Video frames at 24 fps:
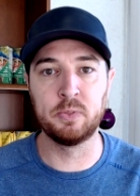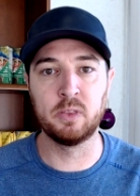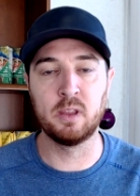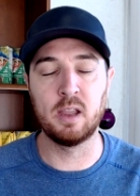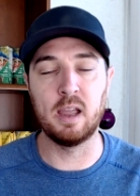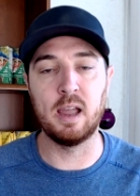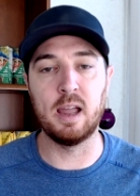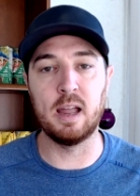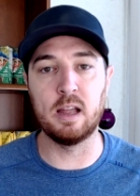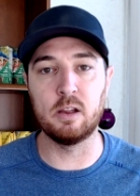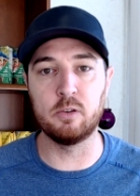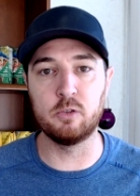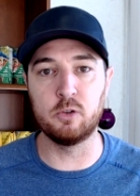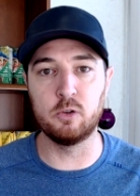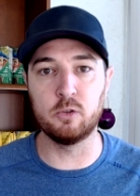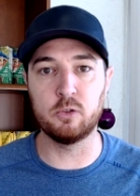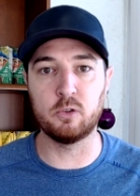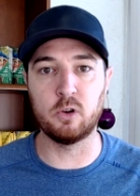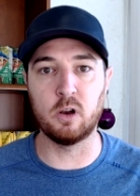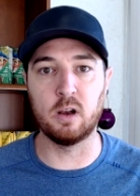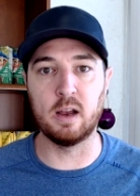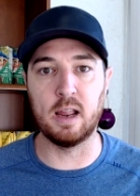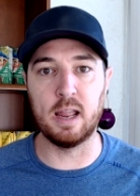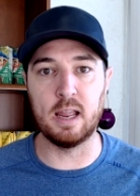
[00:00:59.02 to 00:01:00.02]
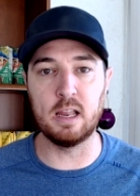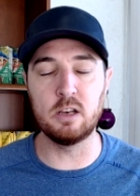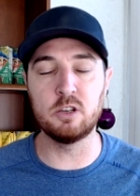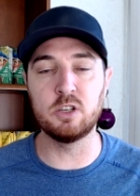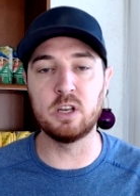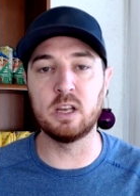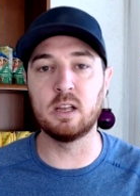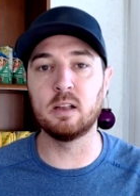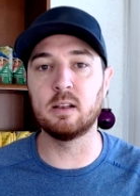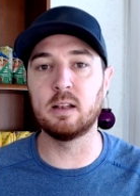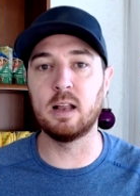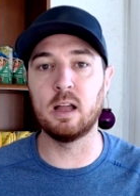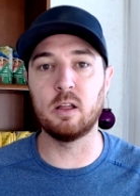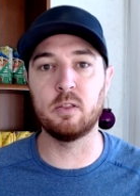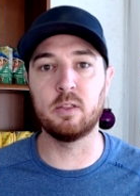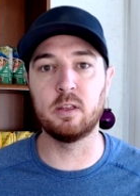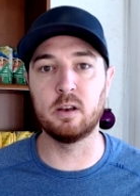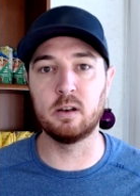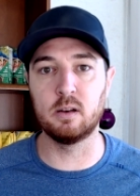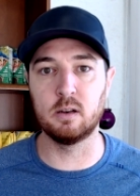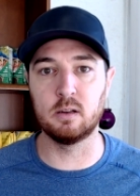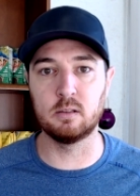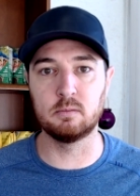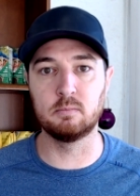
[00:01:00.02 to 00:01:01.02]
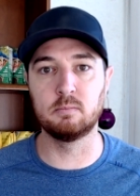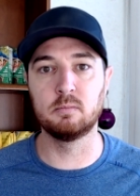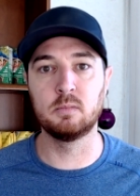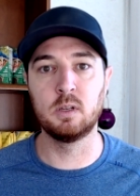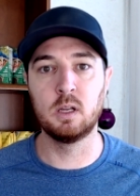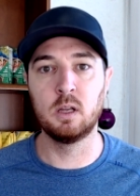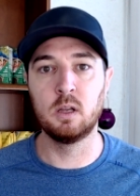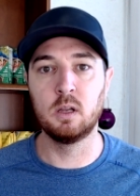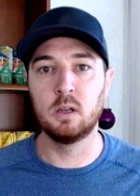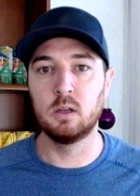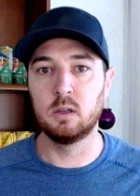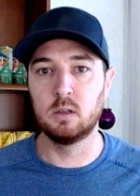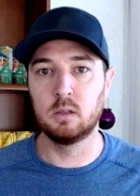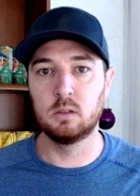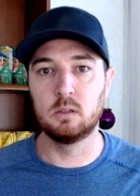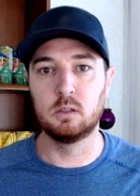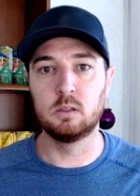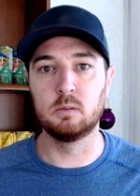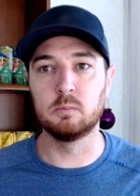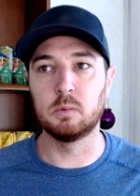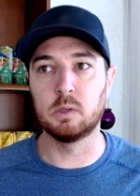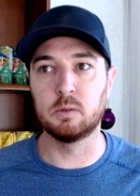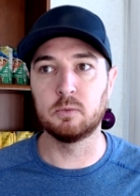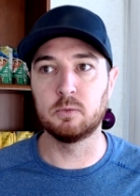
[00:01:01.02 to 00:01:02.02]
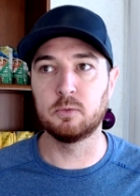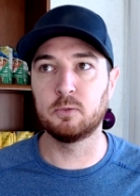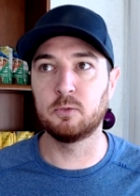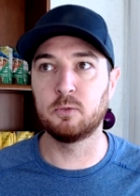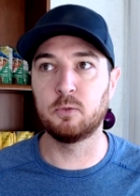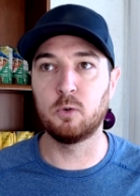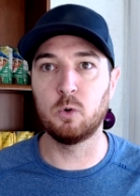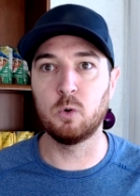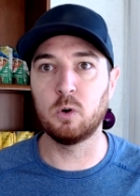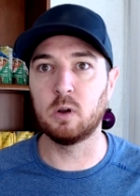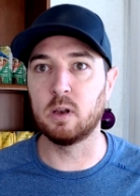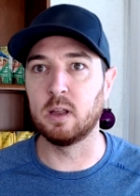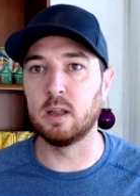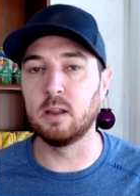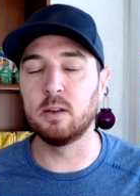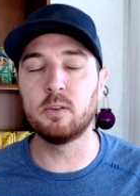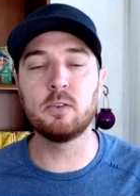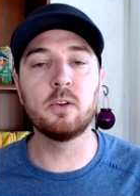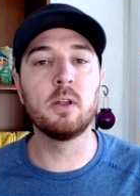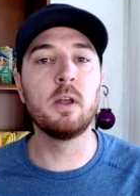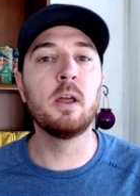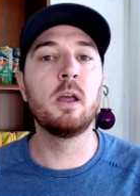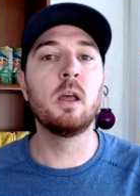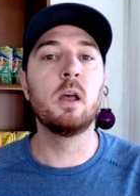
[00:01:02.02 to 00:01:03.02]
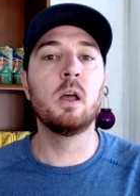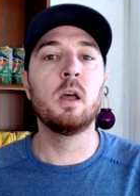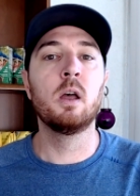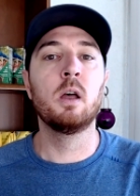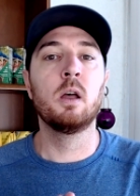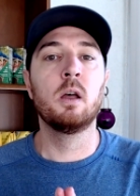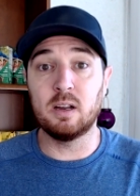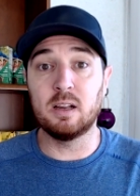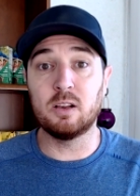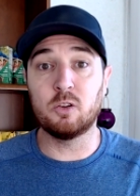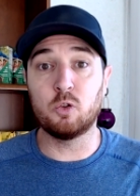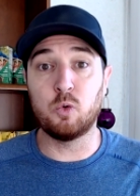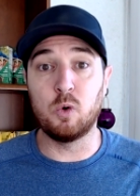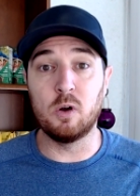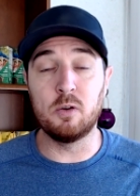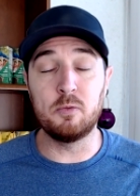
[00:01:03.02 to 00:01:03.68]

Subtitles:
As you start aging, now that I'm in my 40s, 12